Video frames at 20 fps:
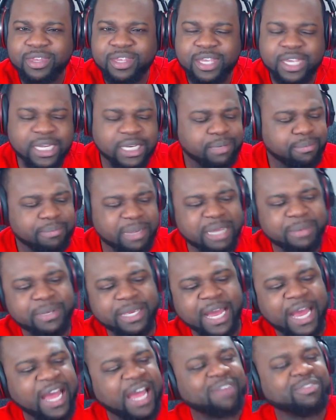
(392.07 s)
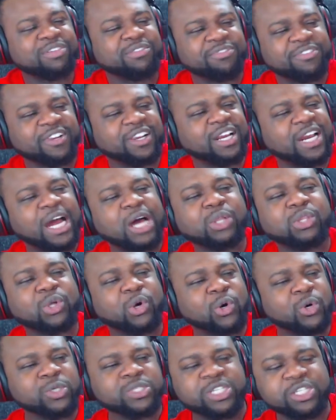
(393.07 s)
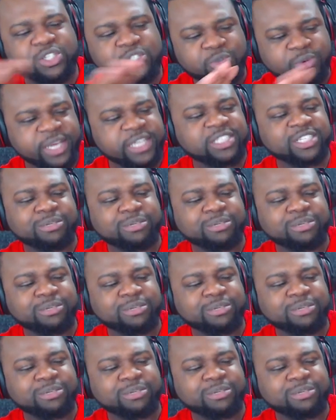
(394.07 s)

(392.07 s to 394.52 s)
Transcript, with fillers: And maybe I haven't figured out the whole situation.